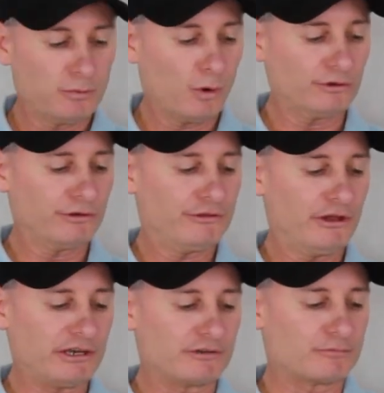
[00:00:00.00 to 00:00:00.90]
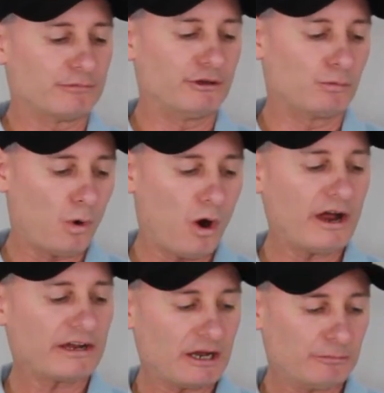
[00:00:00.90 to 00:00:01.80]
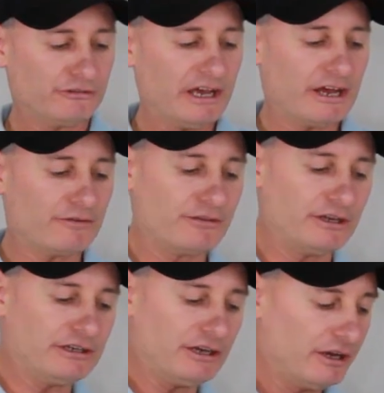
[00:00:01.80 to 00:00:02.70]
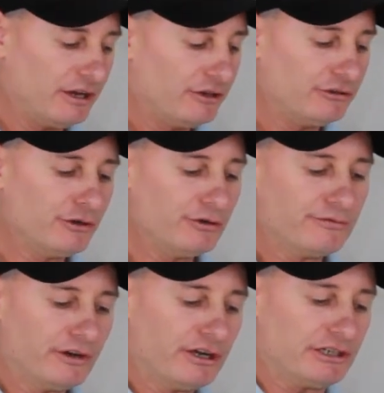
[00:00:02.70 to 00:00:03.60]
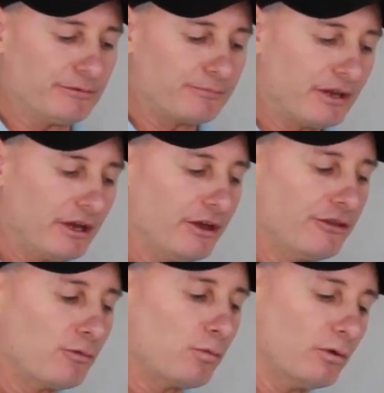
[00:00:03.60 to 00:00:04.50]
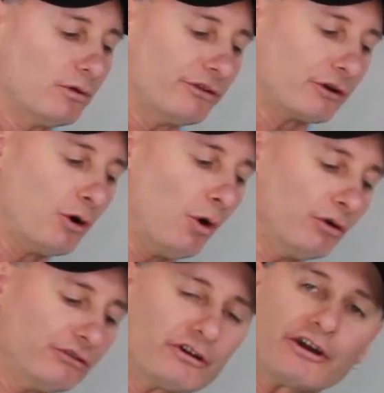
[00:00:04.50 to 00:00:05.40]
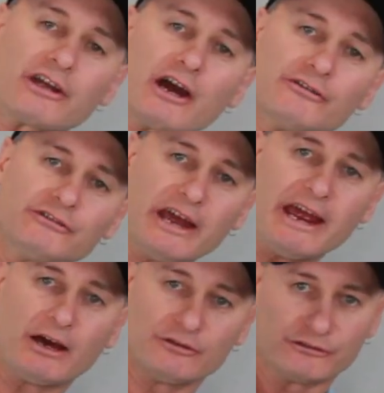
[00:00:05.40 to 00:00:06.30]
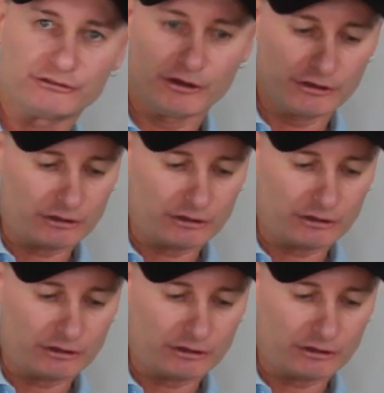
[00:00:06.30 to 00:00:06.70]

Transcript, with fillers: important thing, when the wire comes out of the U V, the The cord's got to go down, so